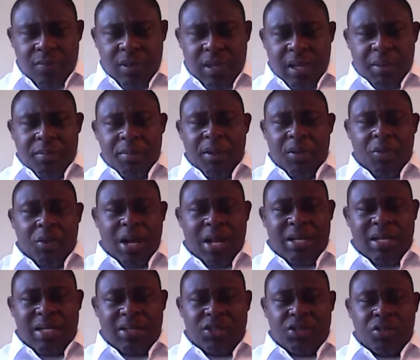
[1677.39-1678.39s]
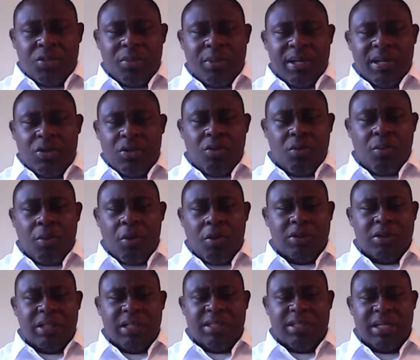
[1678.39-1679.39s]
And meanwhile, there's so many
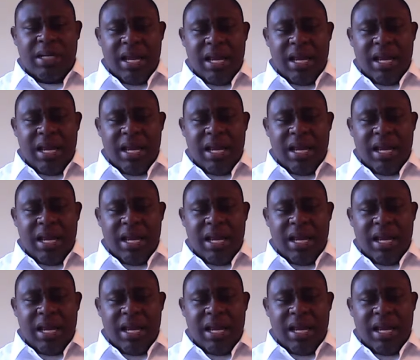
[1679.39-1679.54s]
loopholes into